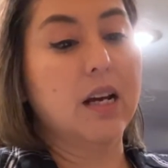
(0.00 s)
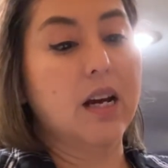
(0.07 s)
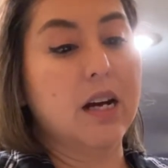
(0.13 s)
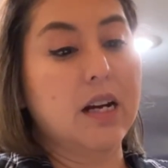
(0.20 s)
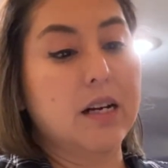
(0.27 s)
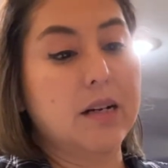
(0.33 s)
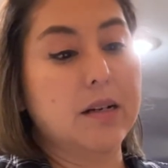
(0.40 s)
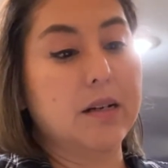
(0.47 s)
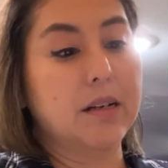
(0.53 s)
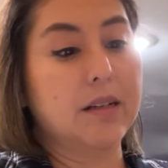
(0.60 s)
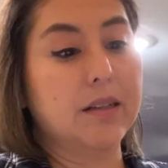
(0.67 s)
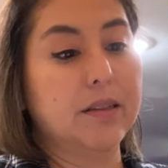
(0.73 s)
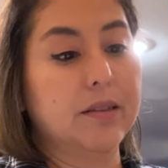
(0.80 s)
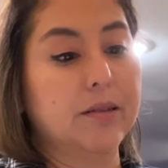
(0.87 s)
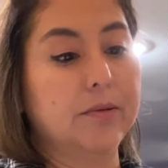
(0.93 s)
I
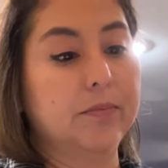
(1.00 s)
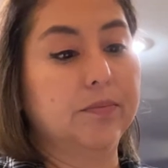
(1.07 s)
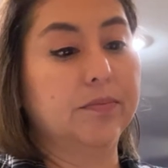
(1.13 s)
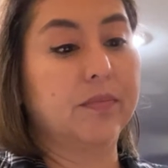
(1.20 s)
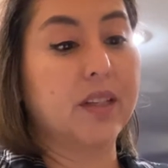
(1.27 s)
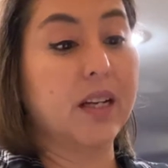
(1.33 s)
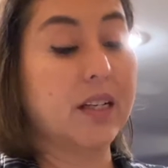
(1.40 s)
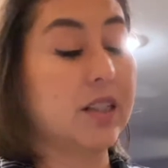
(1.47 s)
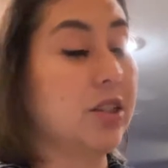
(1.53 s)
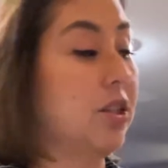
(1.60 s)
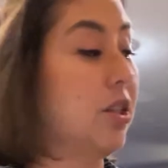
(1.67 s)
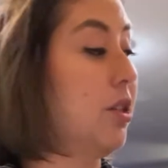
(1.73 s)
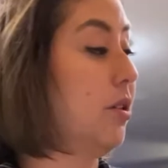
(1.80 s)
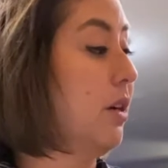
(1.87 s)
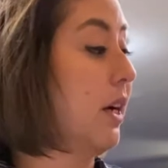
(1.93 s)

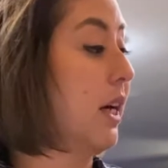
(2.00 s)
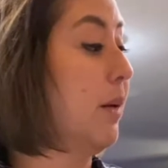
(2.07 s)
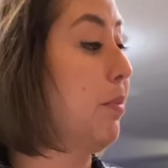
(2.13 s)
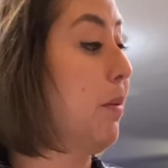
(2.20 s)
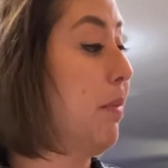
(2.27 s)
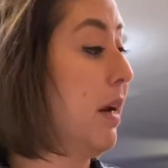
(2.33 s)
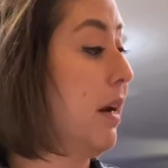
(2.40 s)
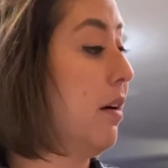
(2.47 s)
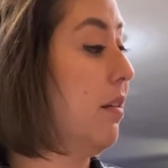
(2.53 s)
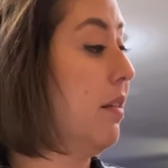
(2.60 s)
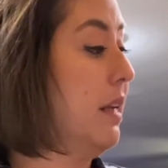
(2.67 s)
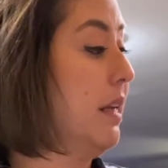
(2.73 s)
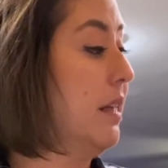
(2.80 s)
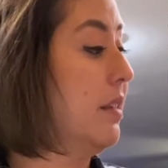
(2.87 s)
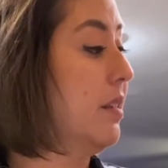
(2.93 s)
got to prepare
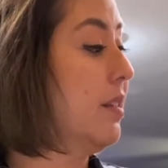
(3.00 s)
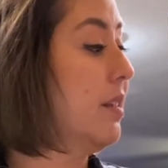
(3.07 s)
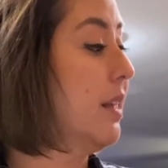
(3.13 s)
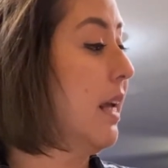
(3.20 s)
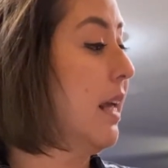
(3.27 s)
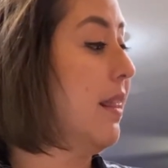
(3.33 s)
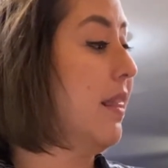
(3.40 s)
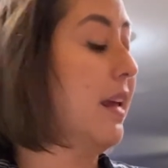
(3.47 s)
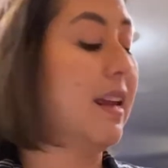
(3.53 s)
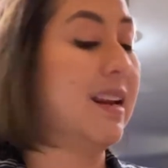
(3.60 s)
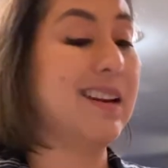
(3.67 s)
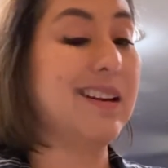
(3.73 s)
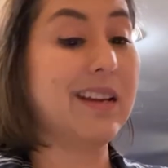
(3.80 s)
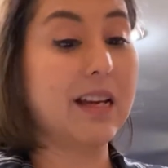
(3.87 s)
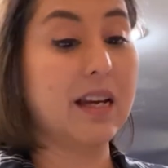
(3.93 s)
these, and
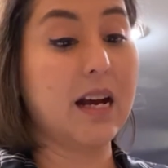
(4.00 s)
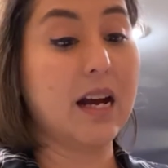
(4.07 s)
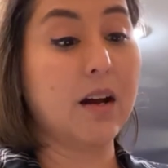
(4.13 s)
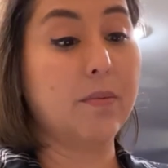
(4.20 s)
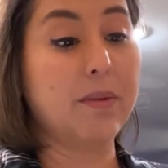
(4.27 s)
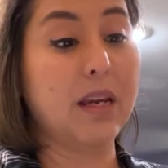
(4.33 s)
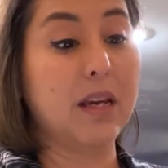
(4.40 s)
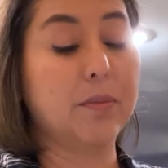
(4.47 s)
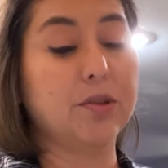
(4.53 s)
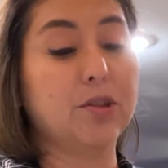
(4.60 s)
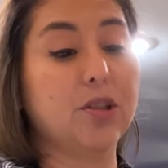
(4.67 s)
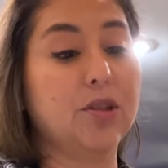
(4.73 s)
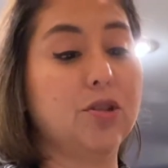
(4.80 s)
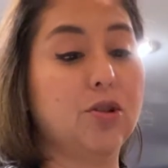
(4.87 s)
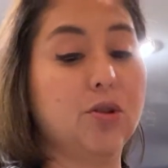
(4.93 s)
then I'll be able
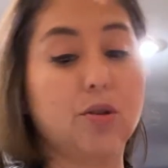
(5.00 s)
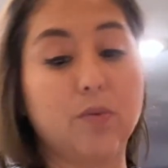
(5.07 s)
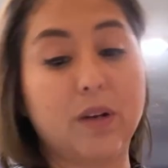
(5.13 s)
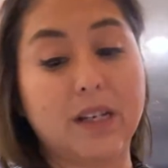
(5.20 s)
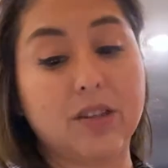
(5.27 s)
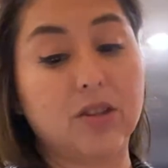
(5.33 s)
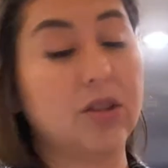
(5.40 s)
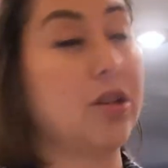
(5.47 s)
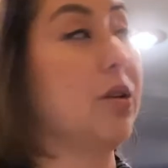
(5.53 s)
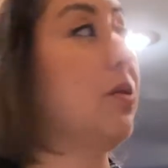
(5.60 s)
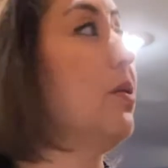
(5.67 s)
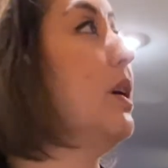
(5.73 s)
to do the rest. So